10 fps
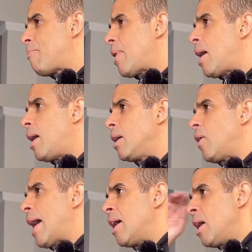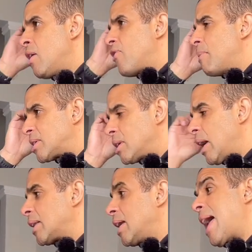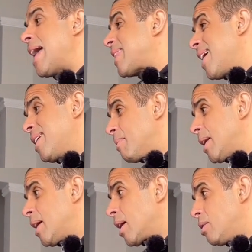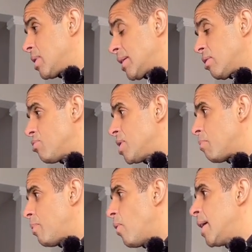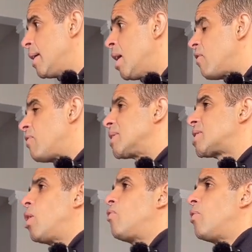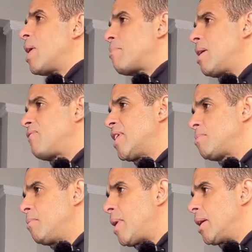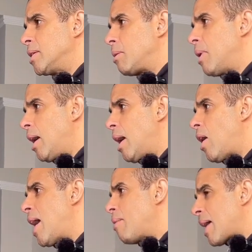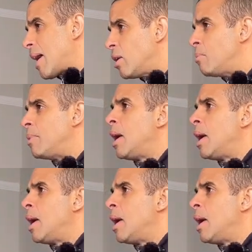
part like, for my, I didn't add that in a minute ago, so that's a really good point for myself and one of my investment partners. i hi, I'm Callum.